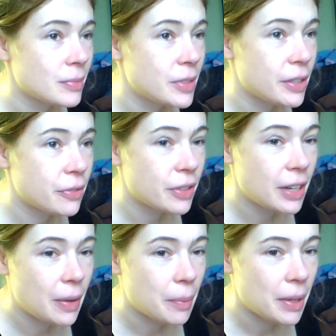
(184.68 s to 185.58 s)
So for
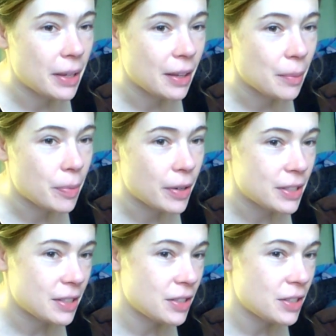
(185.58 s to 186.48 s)
now I'm making a
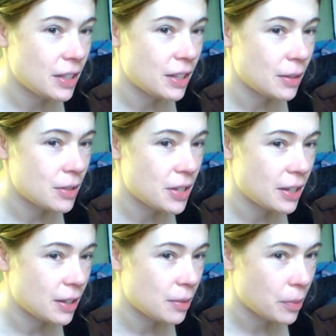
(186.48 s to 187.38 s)
protein shake in the
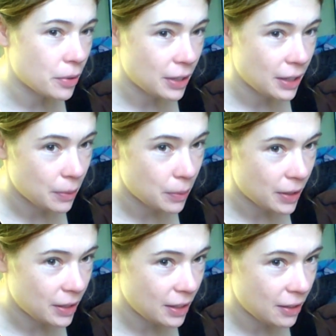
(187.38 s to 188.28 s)
morning and one
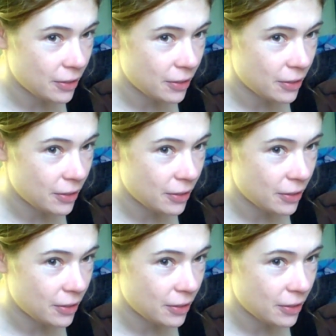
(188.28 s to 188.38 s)
in the